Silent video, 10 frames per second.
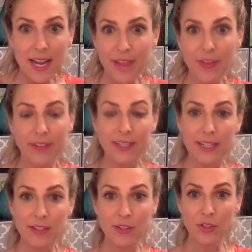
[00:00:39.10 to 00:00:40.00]
and that
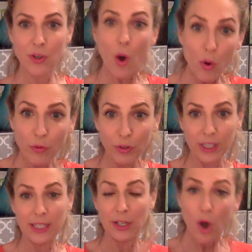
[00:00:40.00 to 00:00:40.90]
leads to
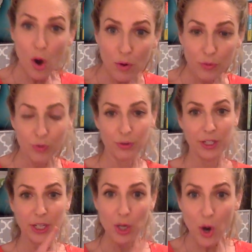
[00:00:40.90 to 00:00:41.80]
overeating,
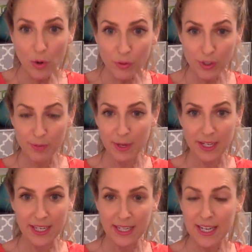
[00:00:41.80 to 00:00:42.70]
overdrinking,
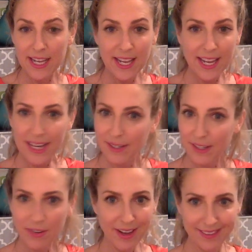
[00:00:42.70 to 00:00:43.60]
overspending. And you
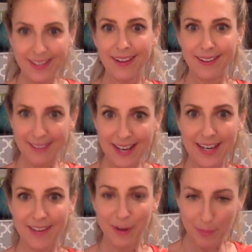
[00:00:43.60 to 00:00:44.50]
know, I think a
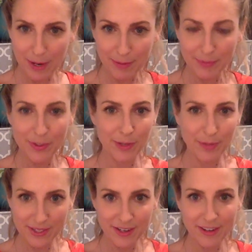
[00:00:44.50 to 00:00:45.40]
lot of our problems could
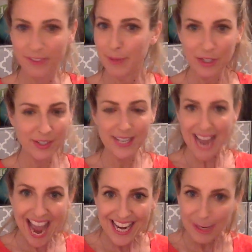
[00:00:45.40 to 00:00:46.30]
be solved by just
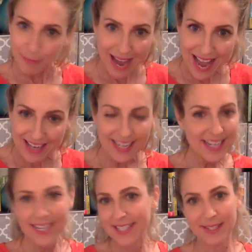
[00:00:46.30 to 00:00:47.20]
adding back
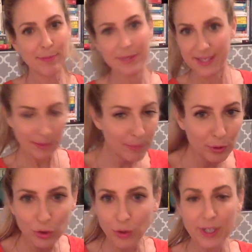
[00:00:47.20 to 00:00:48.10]
some
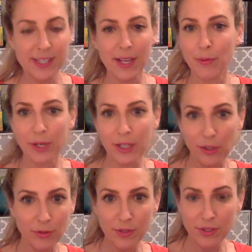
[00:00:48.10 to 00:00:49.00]
simple joys that we
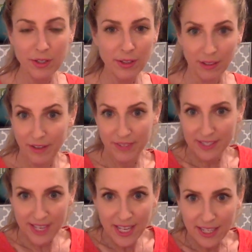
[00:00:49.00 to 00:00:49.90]
used to love
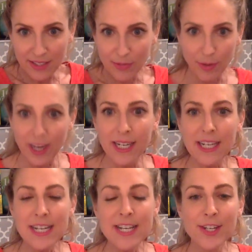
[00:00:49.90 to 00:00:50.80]
as kids, right?
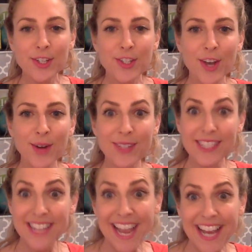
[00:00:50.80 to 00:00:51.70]
So
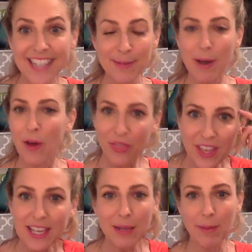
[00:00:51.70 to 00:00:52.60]
today is about
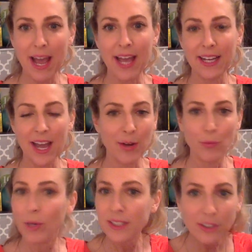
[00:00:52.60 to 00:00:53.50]
thinking back on
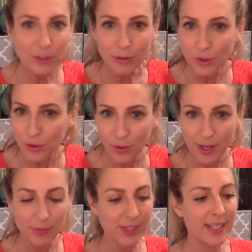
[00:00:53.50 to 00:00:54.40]
what did you enjoy?
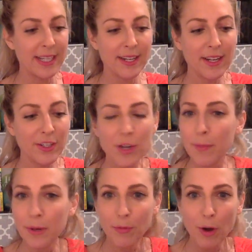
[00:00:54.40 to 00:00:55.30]
Was it
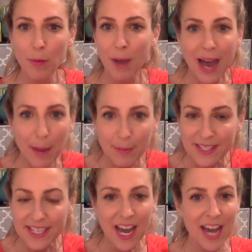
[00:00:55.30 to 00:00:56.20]
jumping rope,
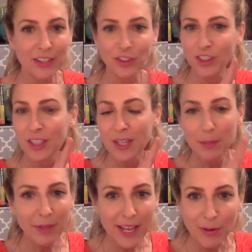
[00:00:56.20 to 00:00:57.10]
hopscotch,
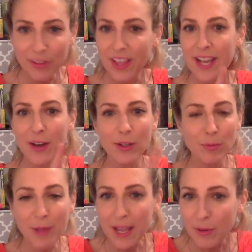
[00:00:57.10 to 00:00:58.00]
playing with Legos,
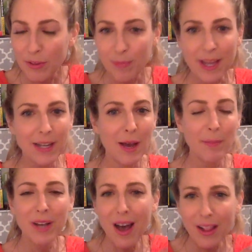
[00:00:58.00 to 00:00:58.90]
playing with
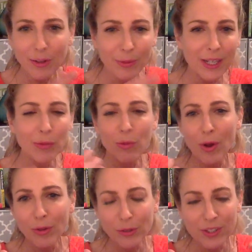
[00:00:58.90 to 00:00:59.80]
makeup, coloring,
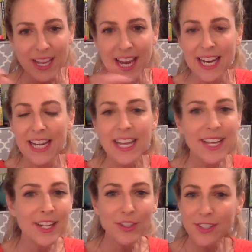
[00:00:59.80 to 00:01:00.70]
roller skating,
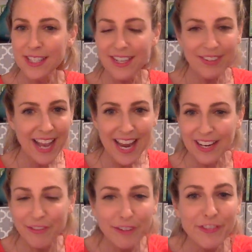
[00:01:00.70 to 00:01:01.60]
just even
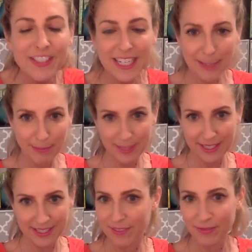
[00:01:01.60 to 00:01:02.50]
adding 15
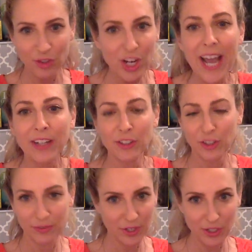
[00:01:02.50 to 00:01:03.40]
minutes of
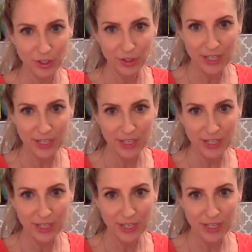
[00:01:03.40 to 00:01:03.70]
childish fun to your